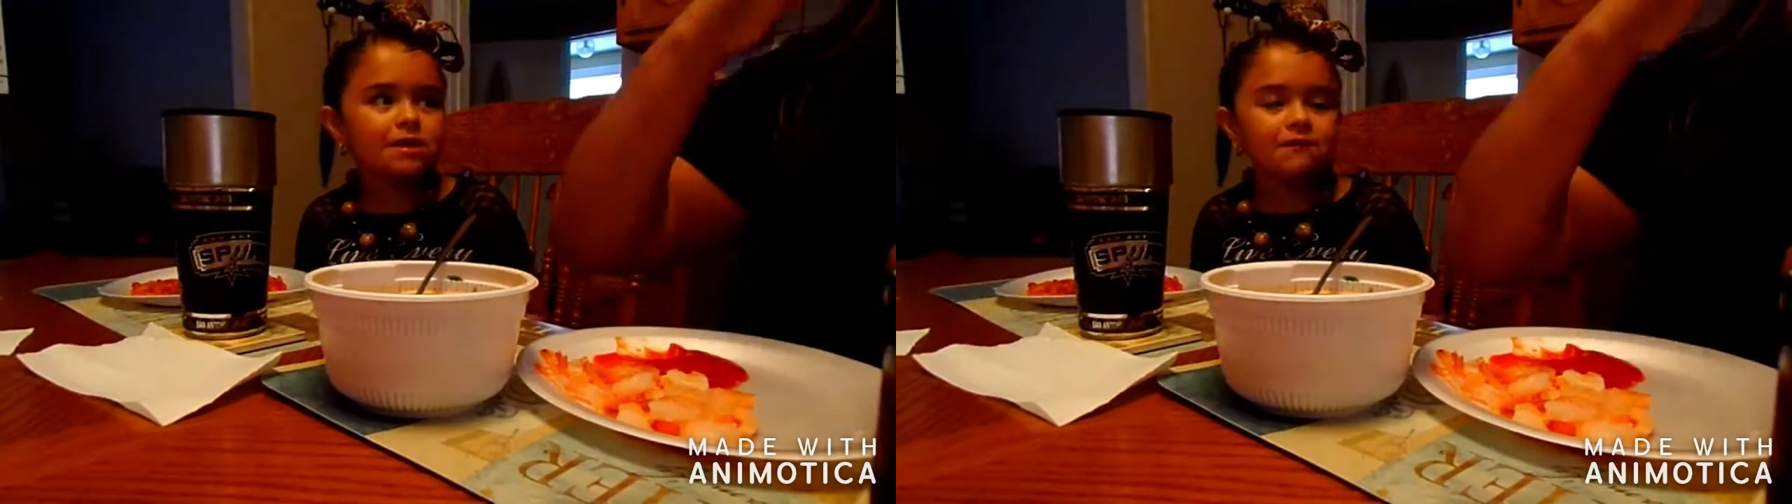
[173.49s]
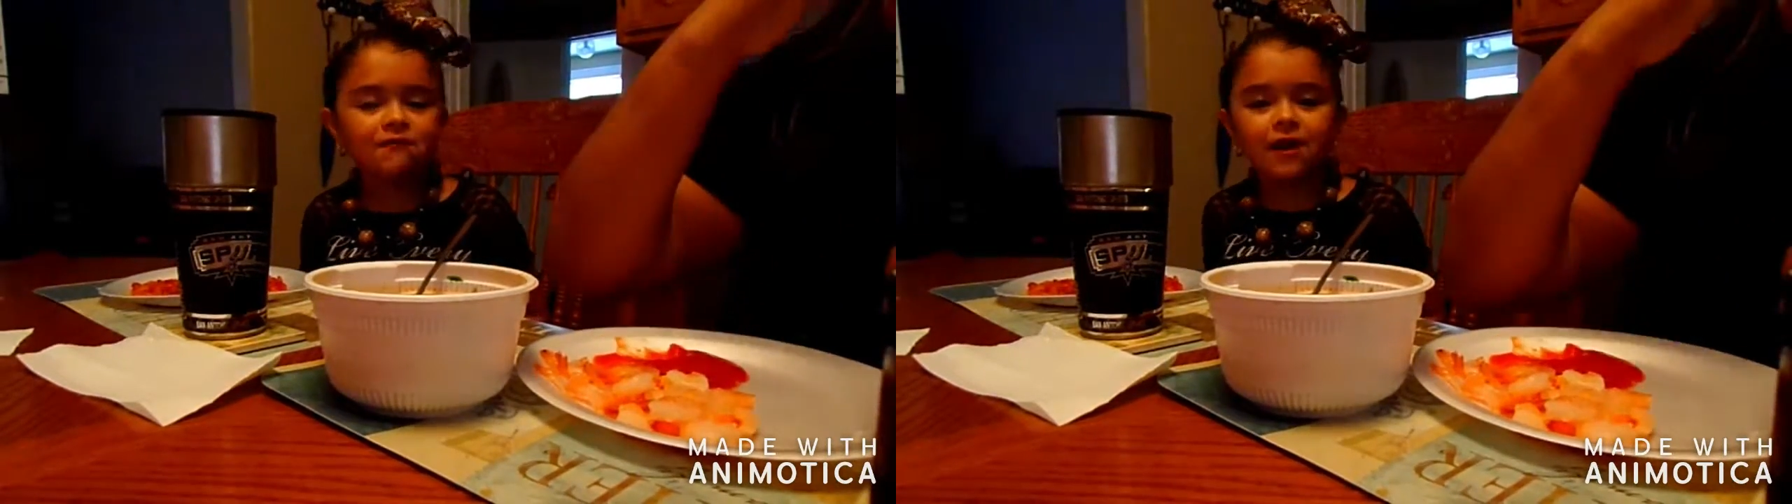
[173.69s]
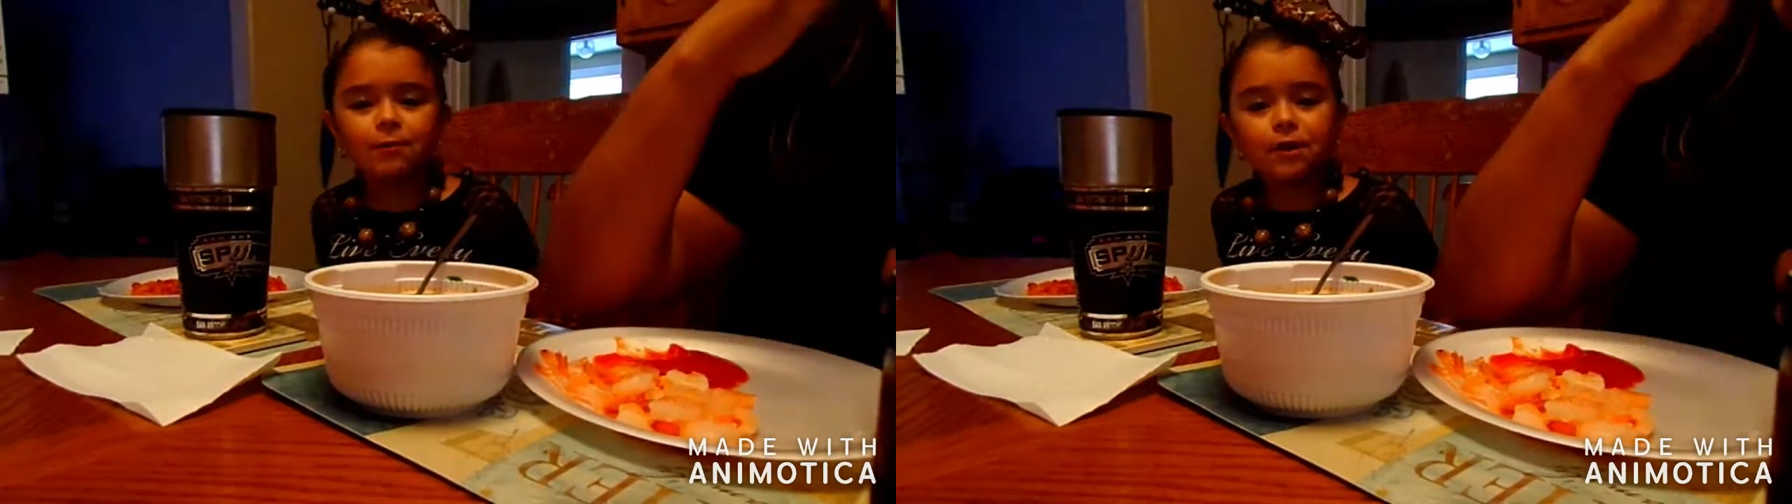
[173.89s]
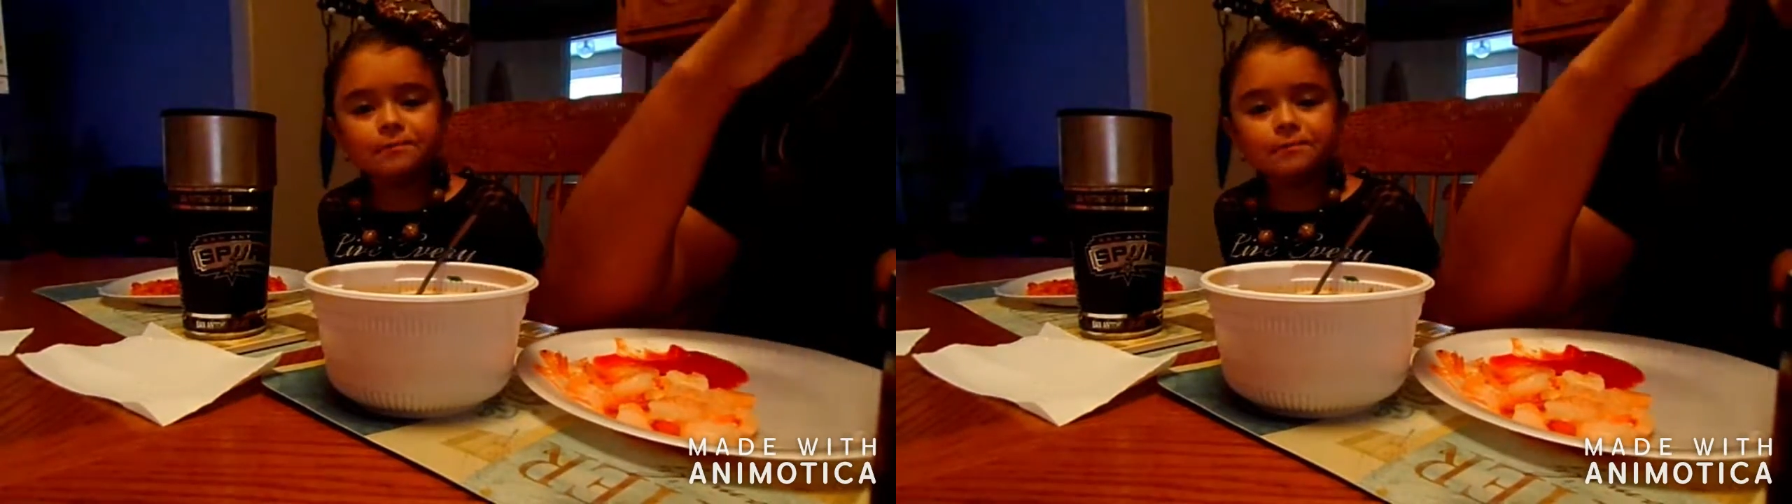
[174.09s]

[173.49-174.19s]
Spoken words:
a fake one.